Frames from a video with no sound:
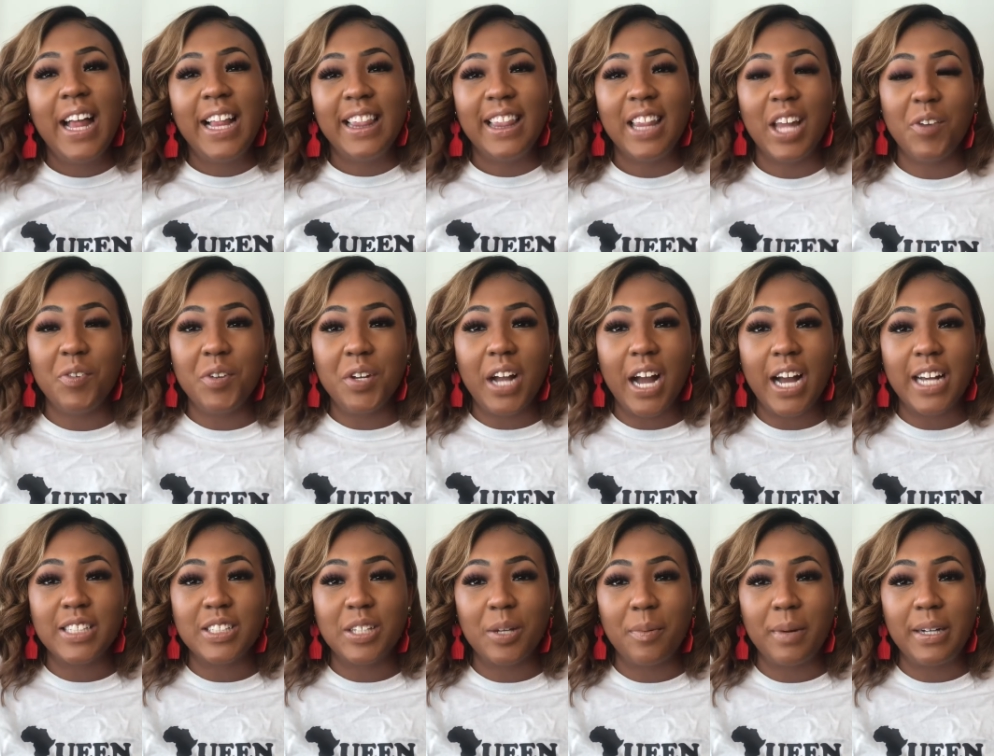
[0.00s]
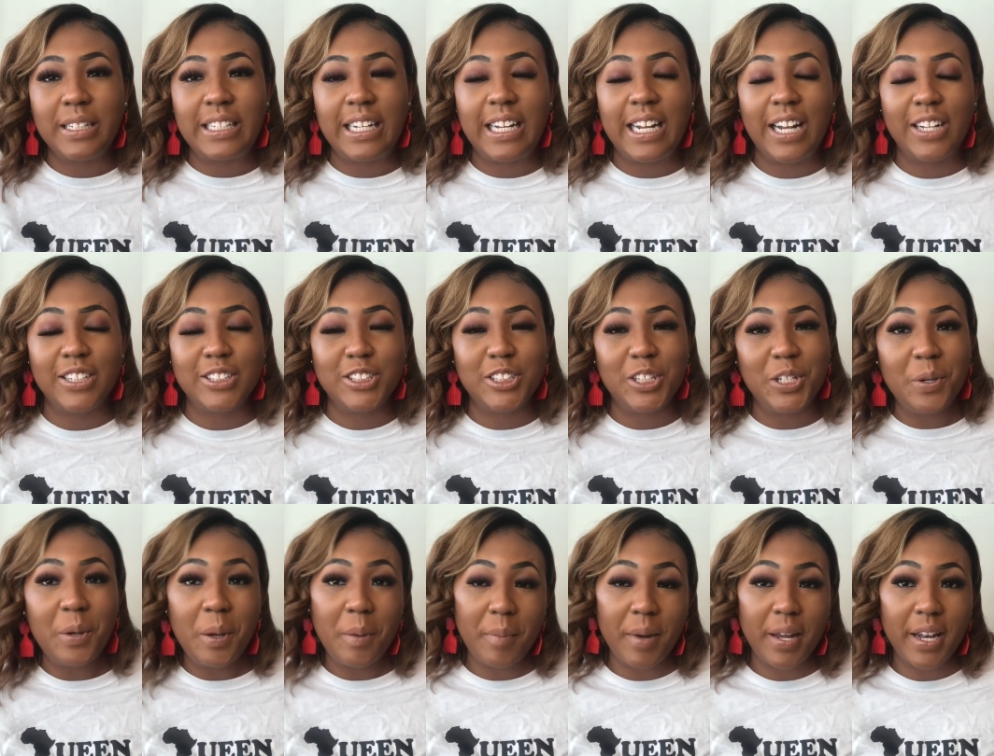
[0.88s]
Love you guys so much, and I'll see
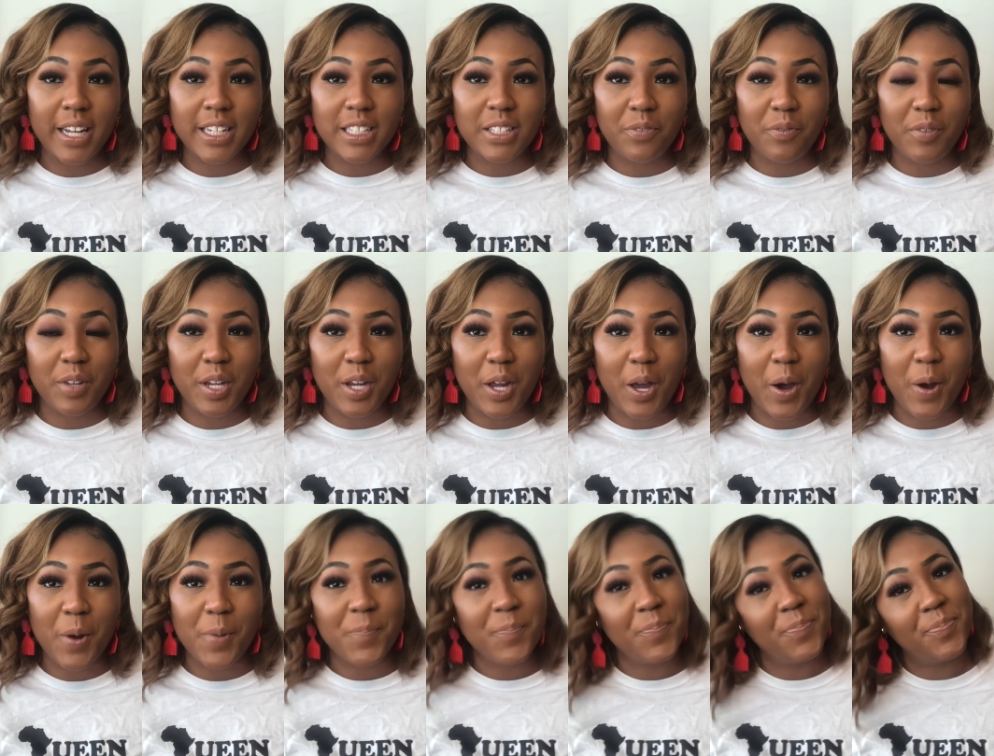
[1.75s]
you in my next video.